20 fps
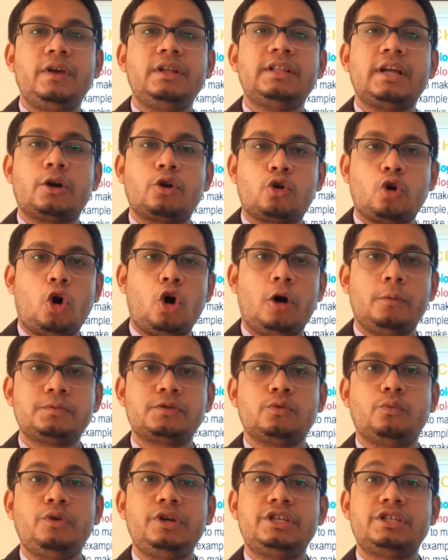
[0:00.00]
the
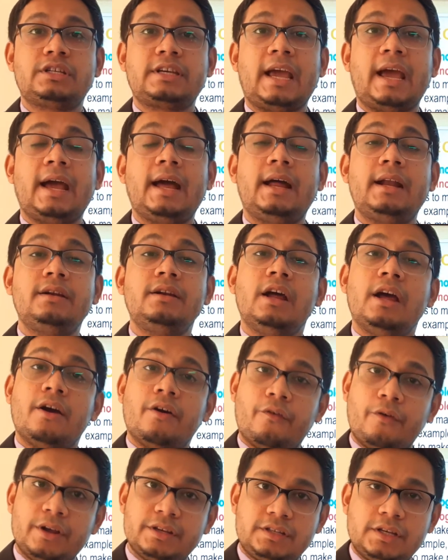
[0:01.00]
crops which can
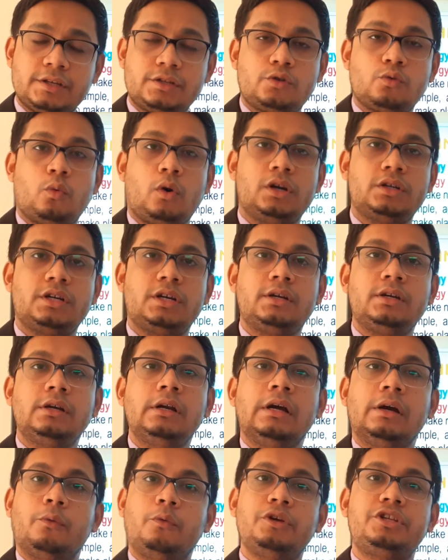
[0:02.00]
resist water,
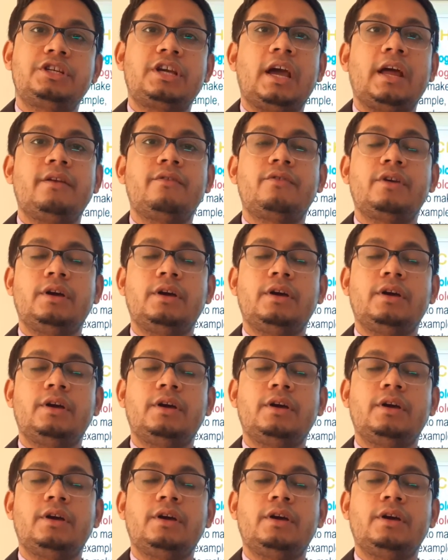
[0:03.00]
which can